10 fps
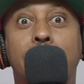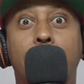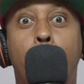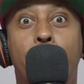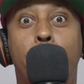this,
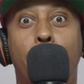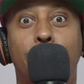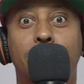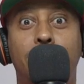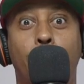ended this, up in
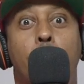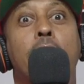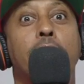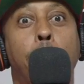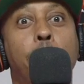emergency room.
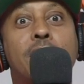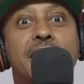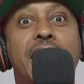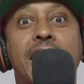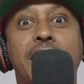The
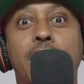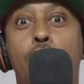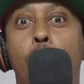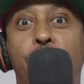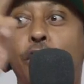pussy ain't
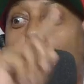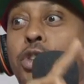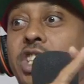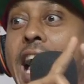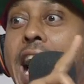need no
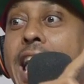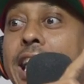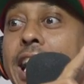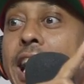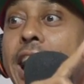flu shot.
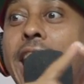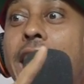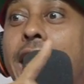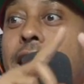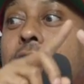I, I almost